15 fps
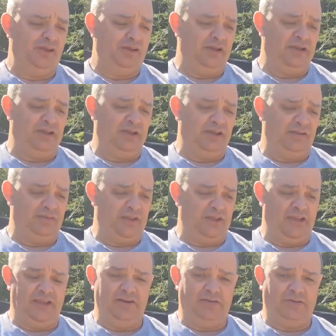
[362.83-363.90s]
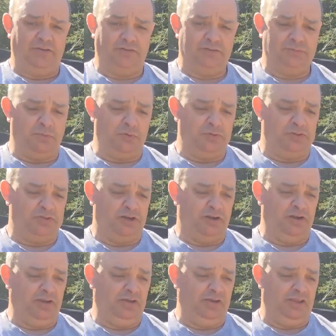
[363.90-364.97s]
and the handle smoked the
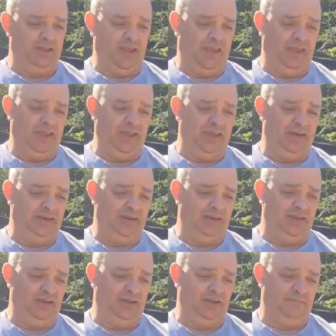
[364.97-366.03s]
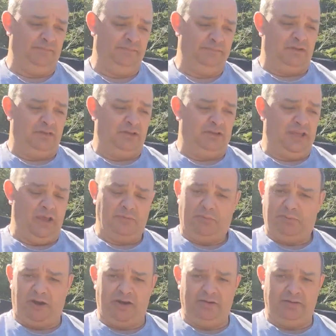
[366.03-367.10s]
target, and it came
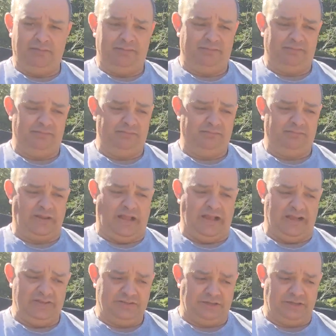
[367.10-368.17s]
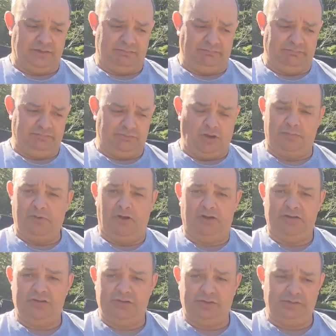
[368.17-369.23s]
apart as a tomahawk
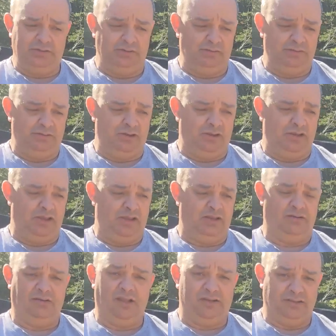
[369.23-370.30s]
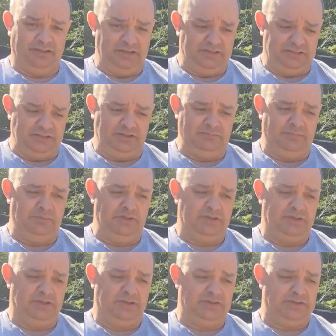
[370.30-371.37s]
should, and luckily it did
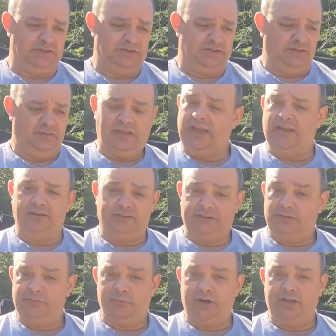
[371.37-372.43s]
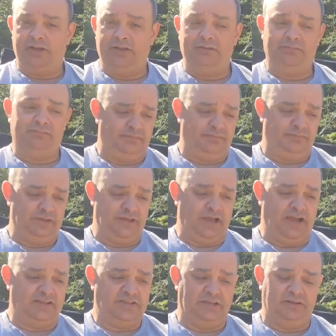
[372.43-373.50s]
because the handle didn't break. The
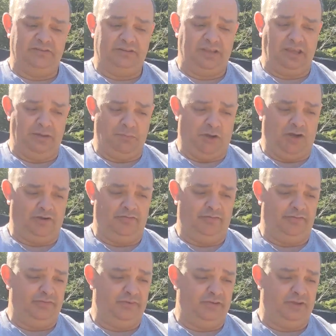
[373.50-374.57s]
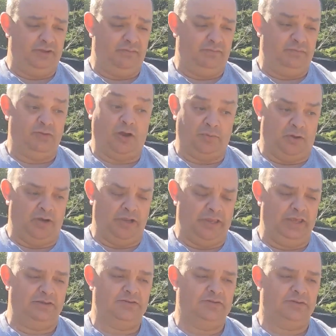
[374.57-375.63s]
axe head came off, tomahawk
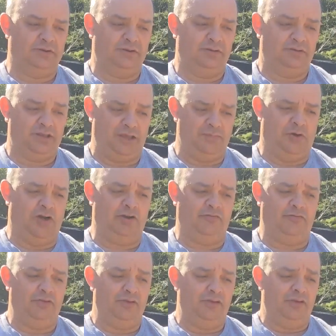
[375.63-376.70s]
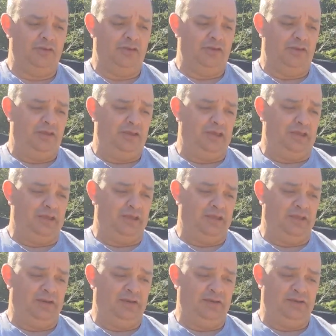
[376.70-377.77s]
head, sorry, came off,
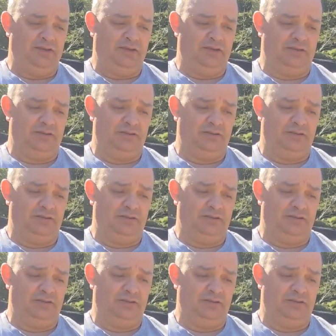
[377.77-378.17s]
and it